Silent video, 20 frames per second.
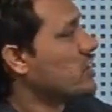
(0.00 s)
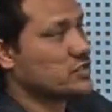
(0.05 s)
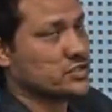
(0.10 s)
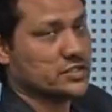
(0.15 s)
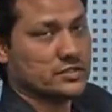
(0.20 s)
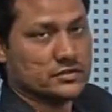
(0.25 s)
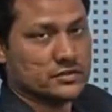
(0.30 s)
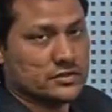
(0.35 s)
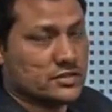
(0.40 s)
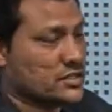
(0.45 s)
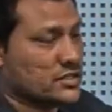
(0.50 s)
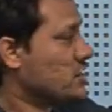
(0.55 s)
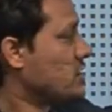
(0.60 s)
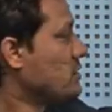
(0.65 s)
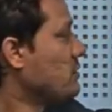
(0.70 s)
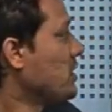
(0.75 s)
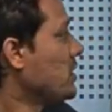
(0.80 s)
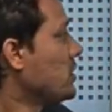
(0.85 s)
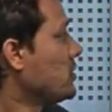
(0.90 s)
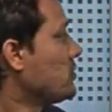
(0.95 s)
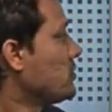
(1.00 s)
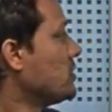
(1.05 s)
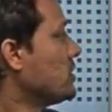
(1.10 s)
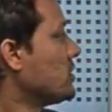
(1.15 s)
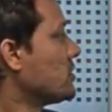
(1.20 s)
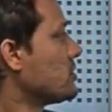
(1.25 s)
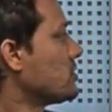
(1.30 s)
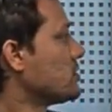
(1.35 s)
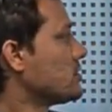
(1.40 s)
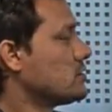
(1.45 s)
function similar to
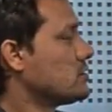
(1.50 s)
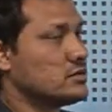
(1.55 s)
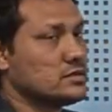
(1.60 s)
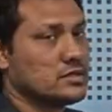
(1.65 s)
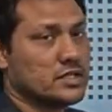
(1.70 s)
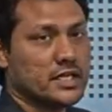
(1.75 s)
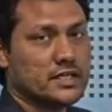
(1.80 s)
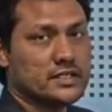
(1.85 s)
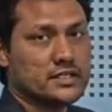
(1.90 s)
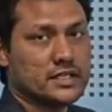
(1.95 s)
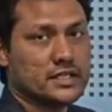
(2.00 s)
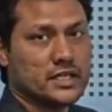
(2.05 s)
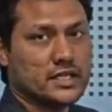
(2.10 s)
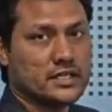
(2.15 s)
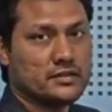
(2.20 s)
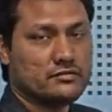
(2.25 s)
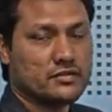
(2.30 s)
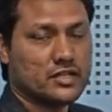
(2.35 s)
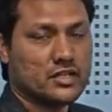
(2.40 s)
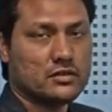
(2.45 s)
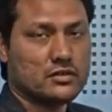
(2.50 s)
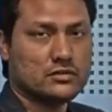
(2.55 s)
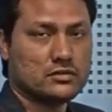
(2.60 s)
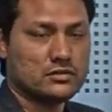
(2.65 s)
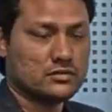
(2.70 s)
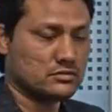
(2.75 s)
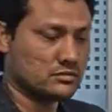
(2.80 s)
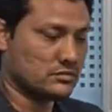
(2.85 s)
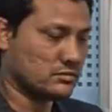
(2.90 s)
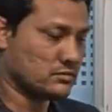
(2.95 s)
this, right? And
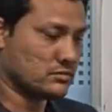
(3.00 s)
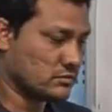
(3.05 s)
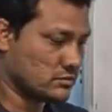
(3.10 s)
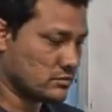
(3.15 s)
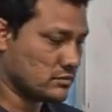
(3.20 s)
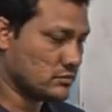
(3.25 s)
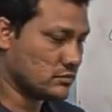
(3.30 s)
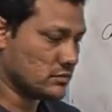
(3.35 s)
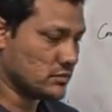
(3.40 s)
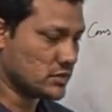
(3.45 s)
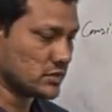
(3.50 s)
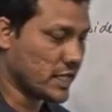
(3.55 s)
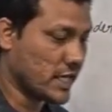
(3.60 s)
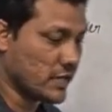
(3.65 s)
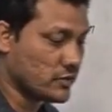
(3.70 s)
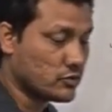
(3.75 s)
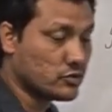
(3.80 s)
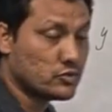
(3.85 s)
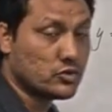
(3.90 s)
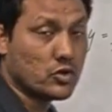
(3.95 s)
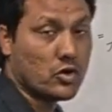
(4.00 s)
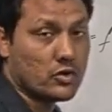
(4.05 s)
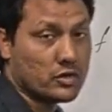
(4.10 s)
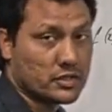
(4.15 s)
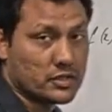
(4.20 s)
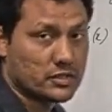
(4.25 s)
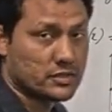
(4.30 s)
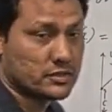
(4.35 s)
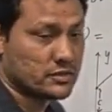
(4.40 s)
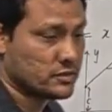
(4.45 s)
will try to draw
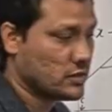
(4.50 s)
it.